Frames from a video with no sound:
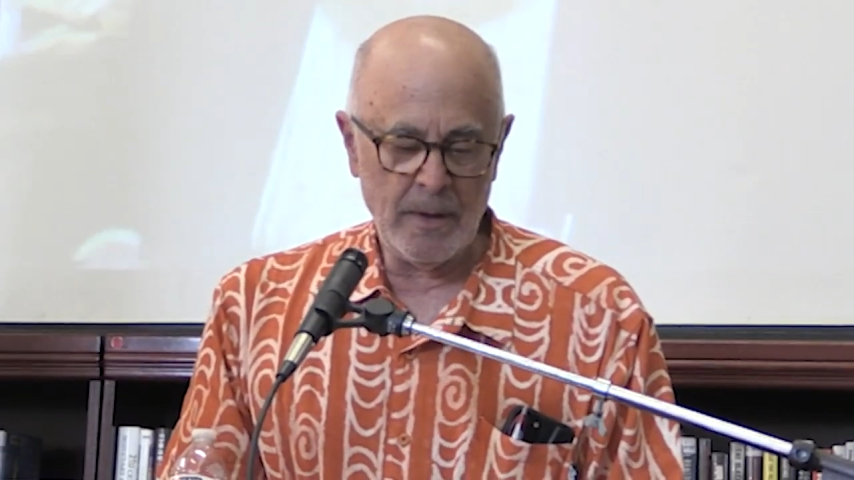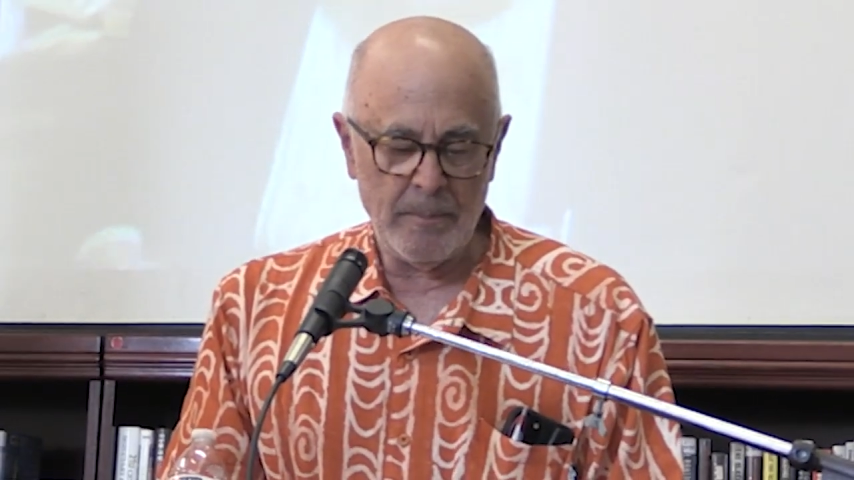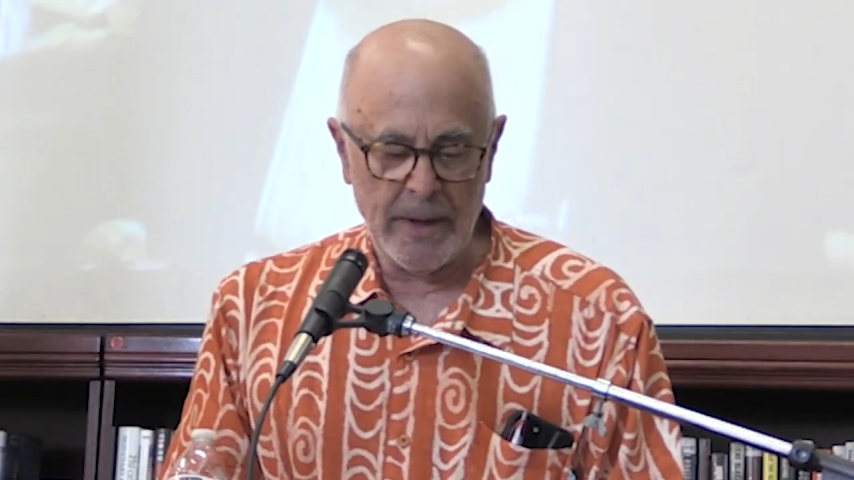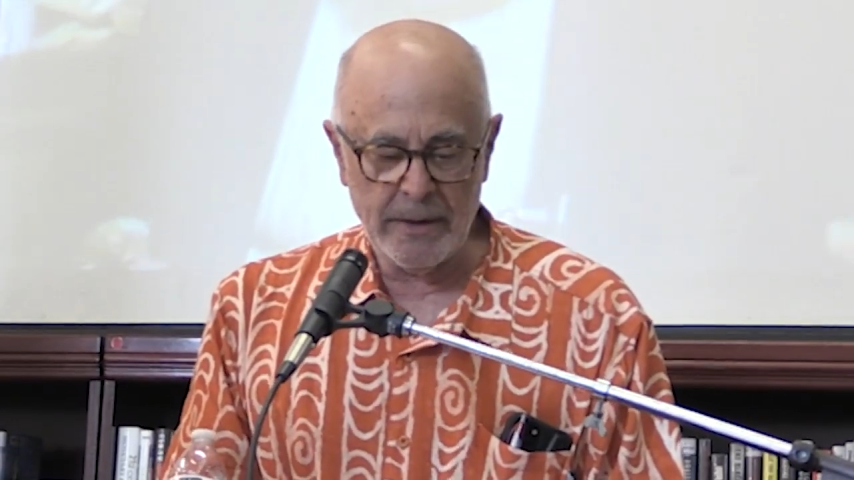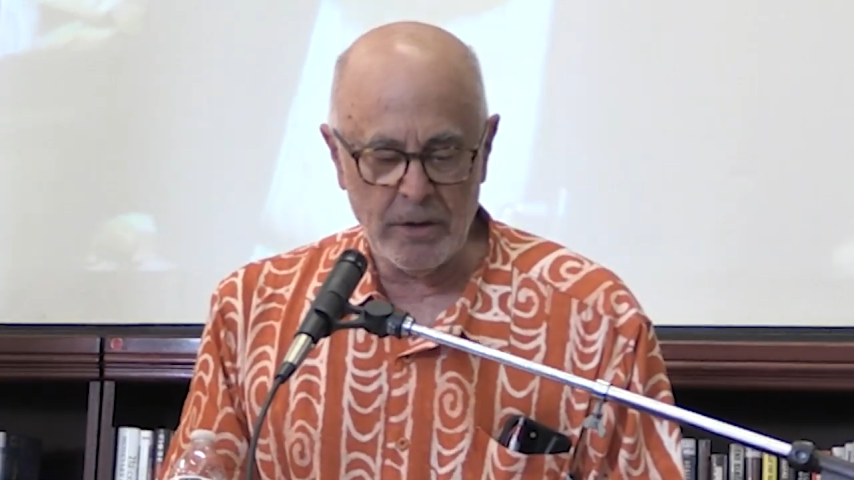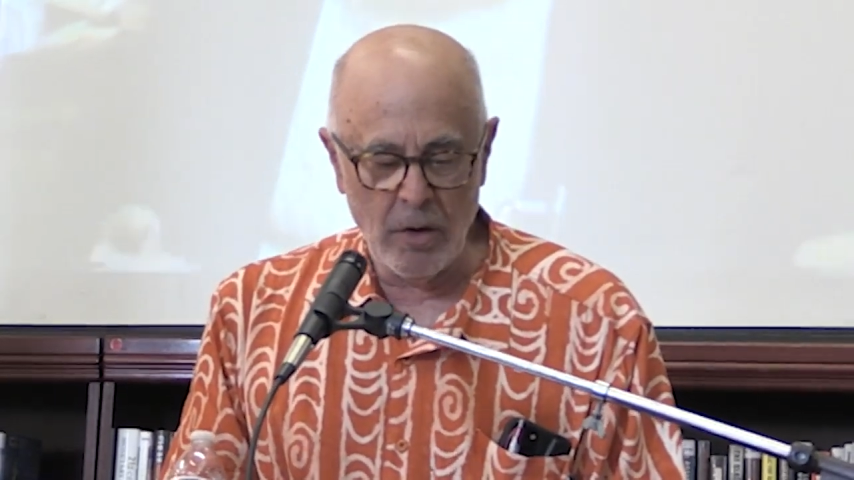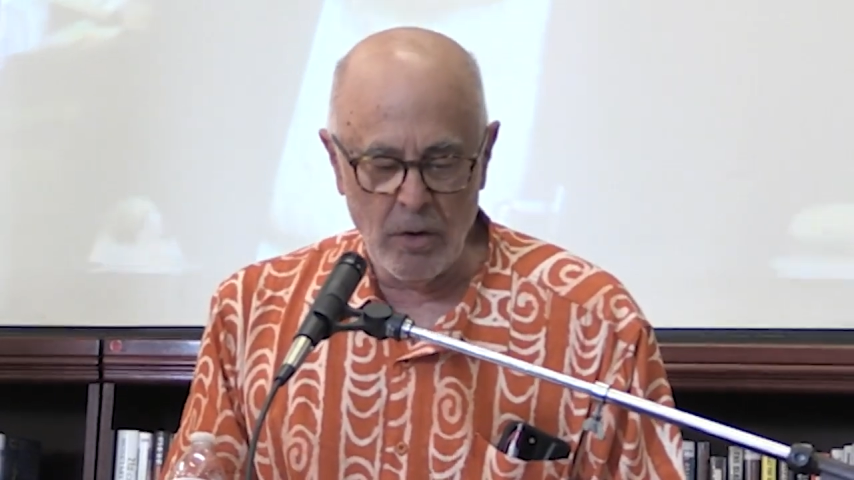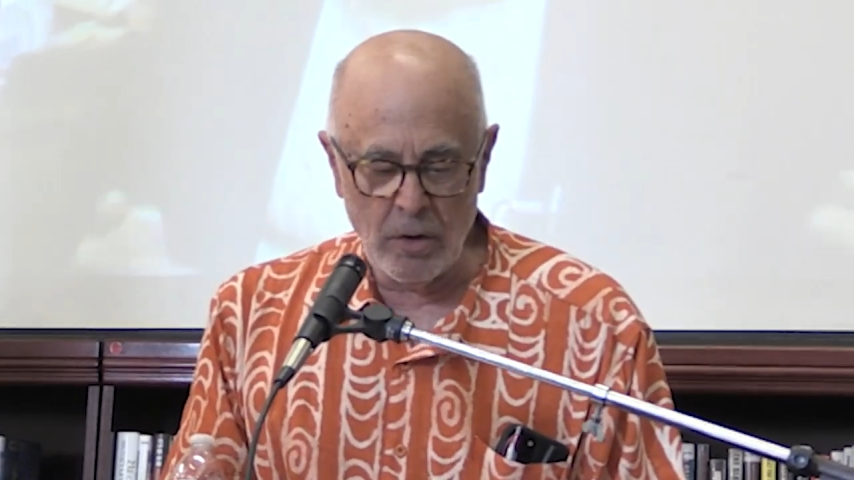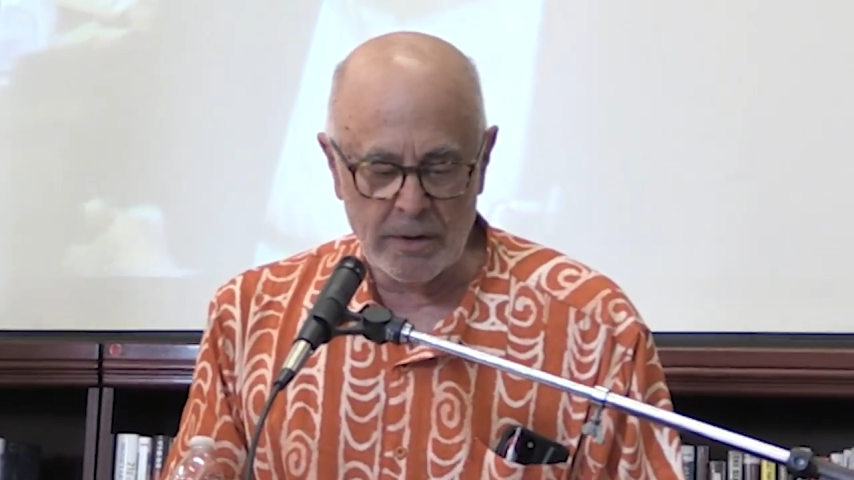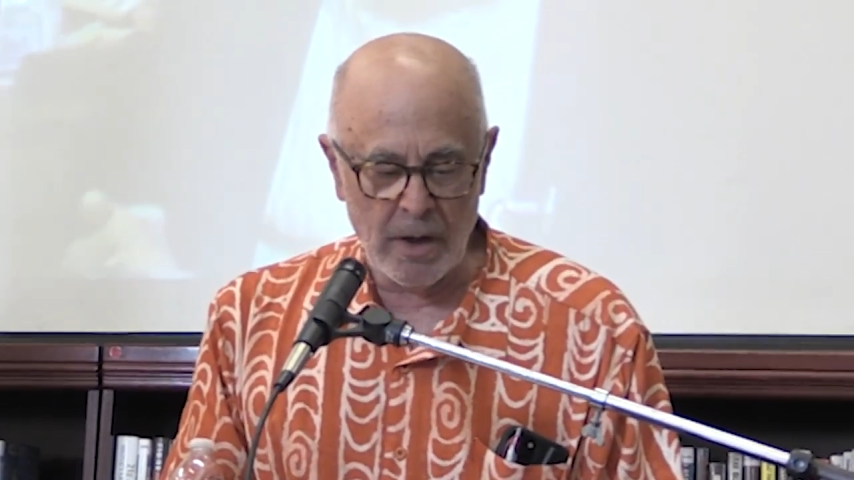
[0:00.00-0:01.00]
Mike
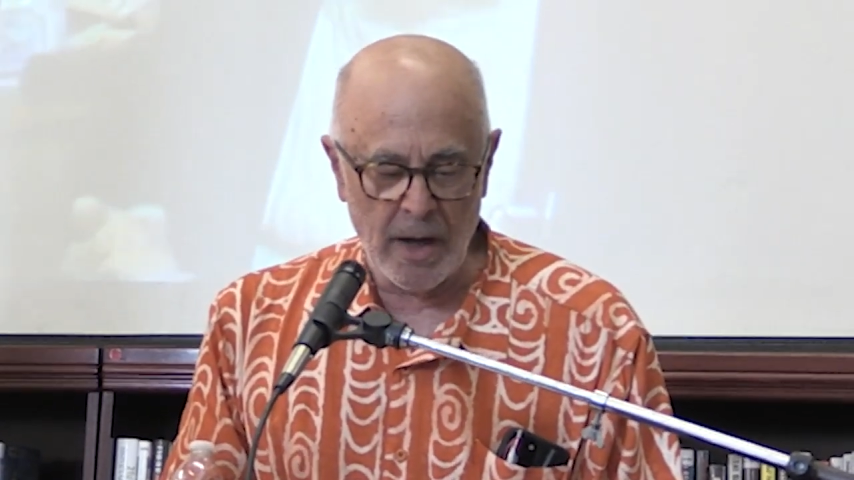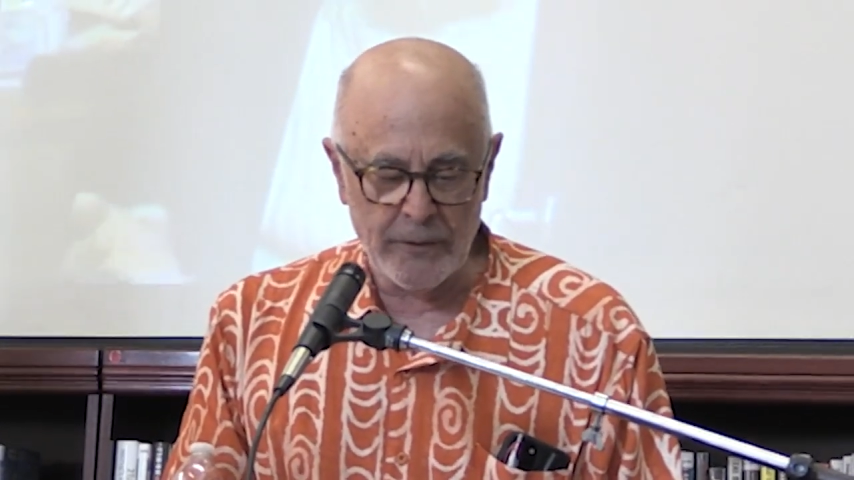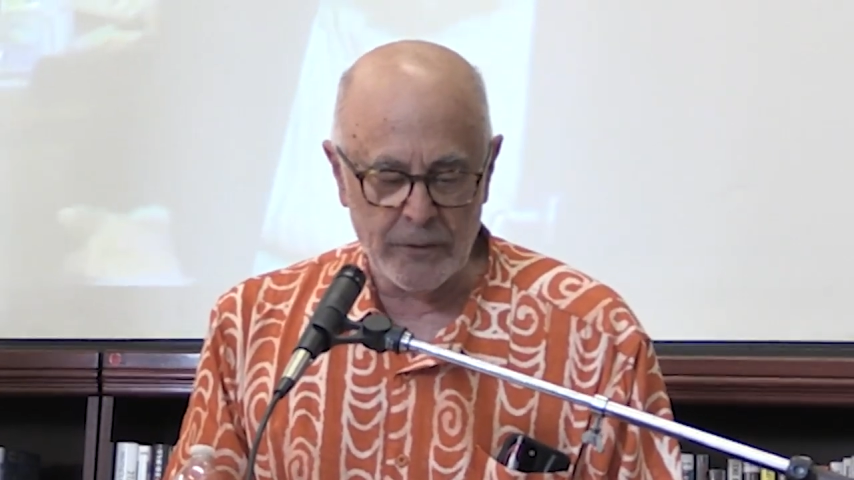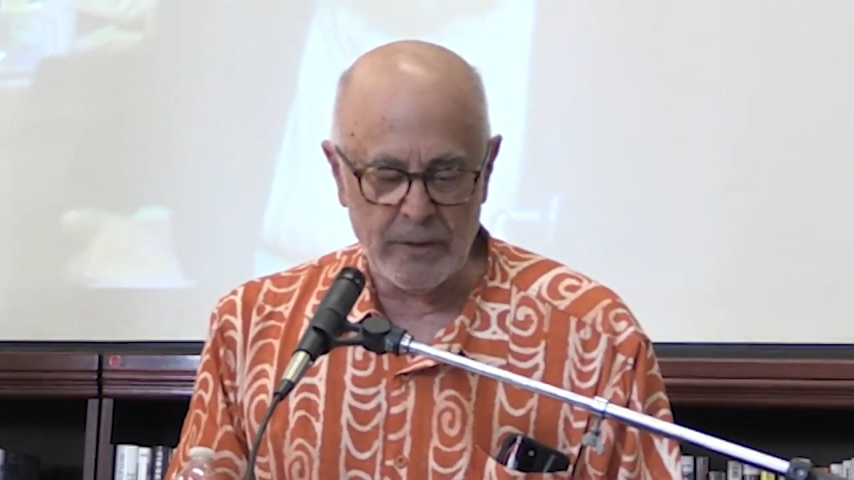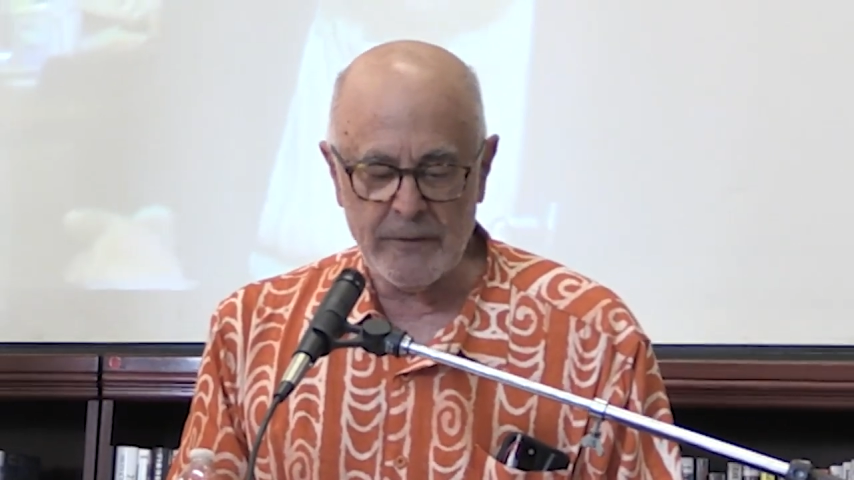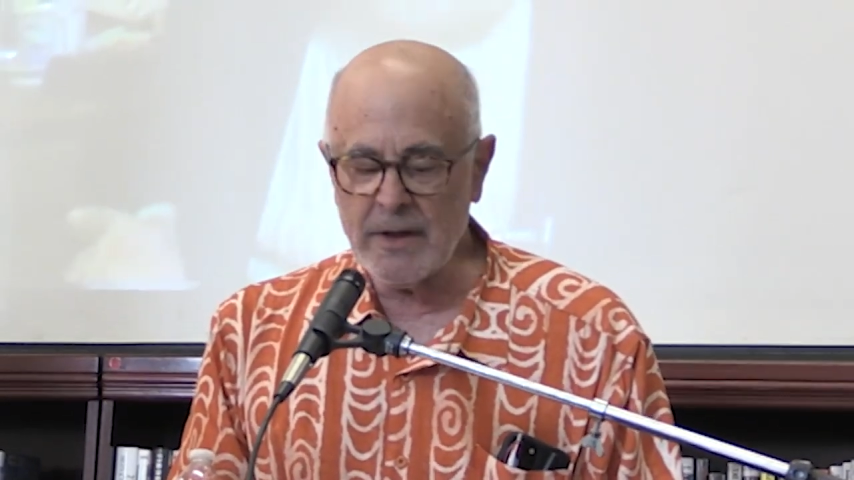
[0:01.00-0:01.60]
Gold, author of the